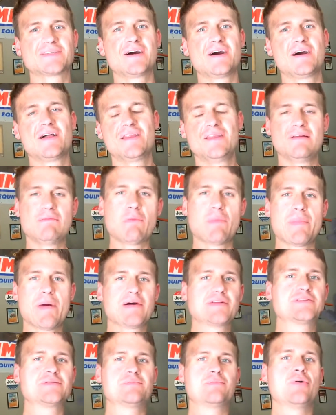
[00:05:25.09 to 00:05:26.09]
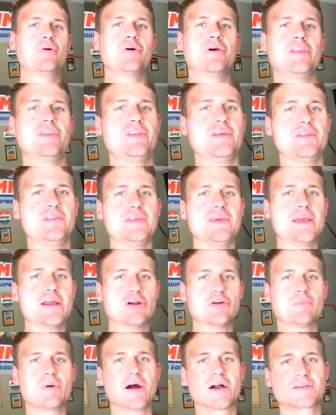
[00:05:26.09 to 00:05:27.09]
on, and I'm about to put the
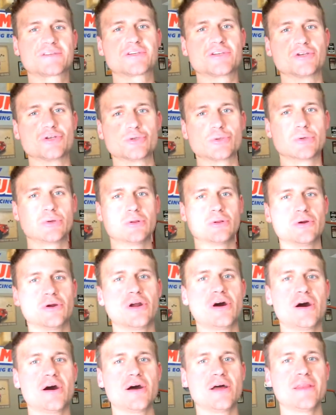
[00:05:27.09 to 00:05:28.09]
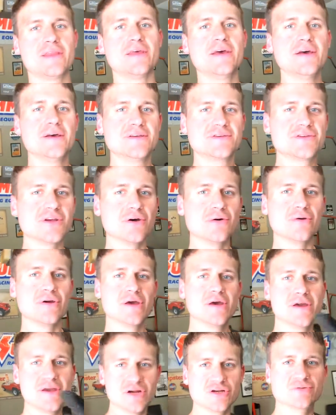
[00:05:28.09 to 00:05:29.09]
airbox controller on.
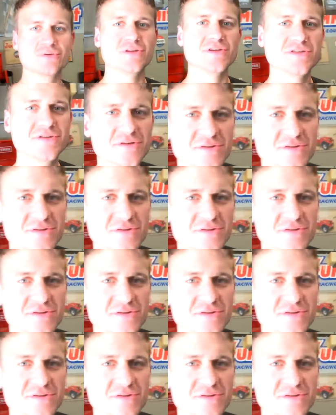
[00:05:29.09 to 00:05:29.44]
So here's what this